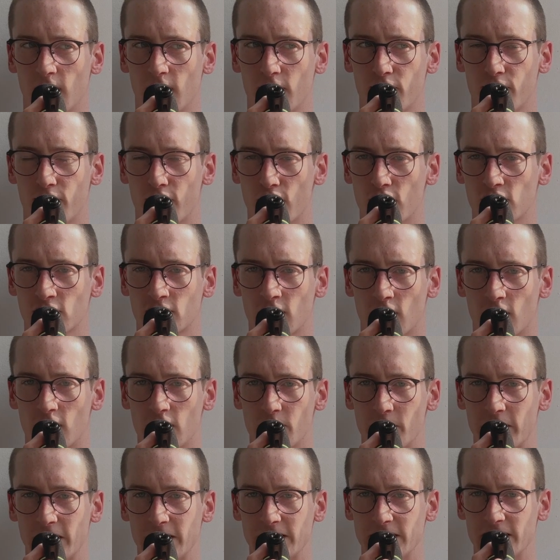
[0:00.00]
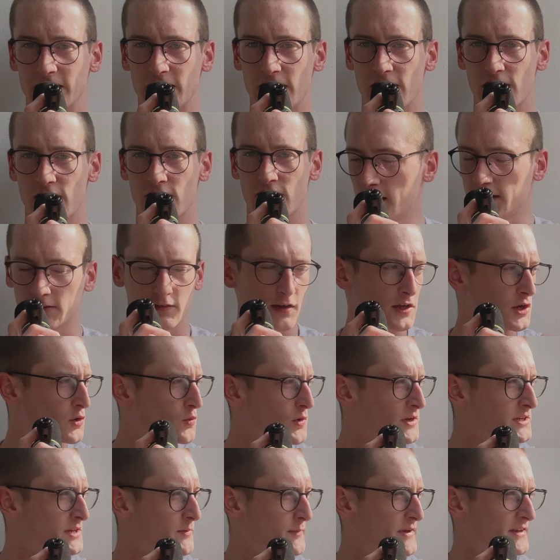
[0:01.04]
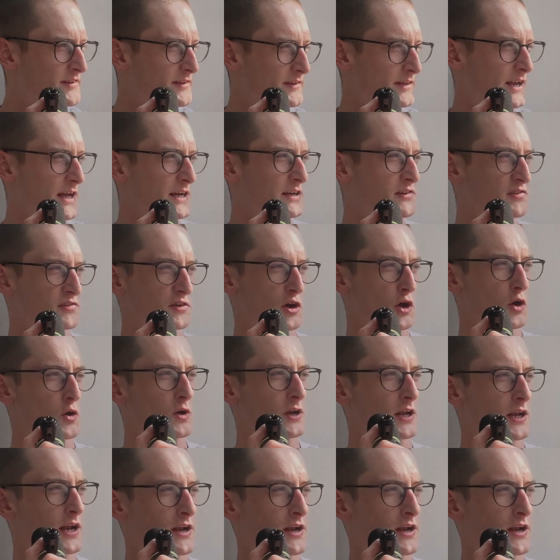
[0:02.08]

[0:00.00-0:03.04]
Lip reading: First time in a year. It's like when you miss a day of school and